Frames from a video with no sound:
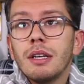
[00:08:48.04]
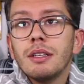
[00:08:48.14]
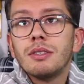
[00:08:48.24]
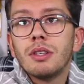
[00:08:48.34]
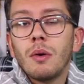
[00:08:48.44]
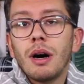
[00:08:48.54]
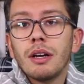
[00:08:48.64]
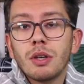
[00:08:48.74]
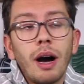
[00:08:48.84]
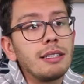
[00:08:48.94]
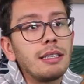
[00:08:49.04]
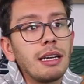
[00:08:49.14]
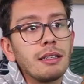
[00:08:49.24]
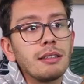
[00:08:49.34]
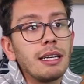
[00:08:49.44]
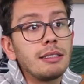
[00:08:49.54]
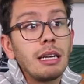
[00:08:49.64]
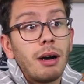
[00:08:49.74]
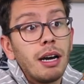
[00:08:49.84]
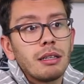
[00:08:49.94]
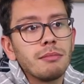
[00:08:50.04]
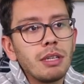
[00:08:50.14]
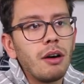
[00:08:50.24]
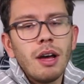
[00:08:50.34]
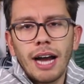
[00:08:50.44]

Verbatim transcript: So I stand behind them.